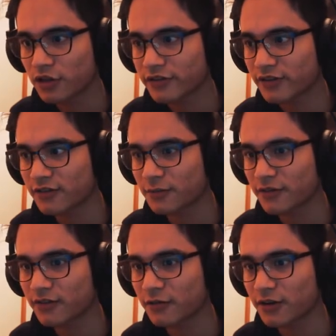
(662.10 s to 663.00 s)
It looks like
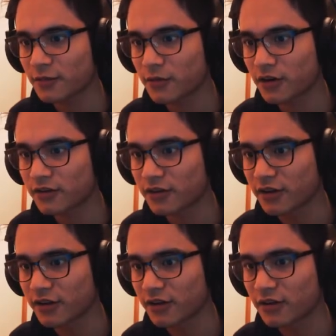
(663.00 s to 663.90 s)
something's already marked
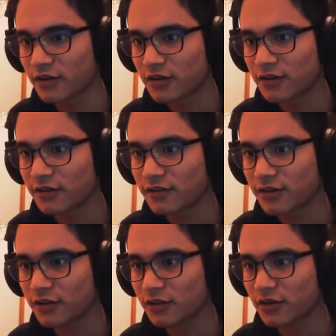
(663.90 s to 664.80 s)
on here. Let's
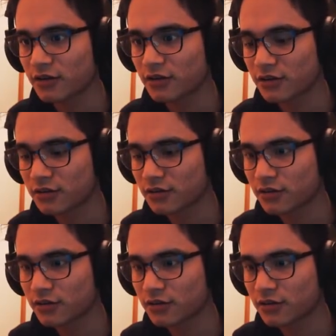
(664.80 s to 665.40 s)
take a look.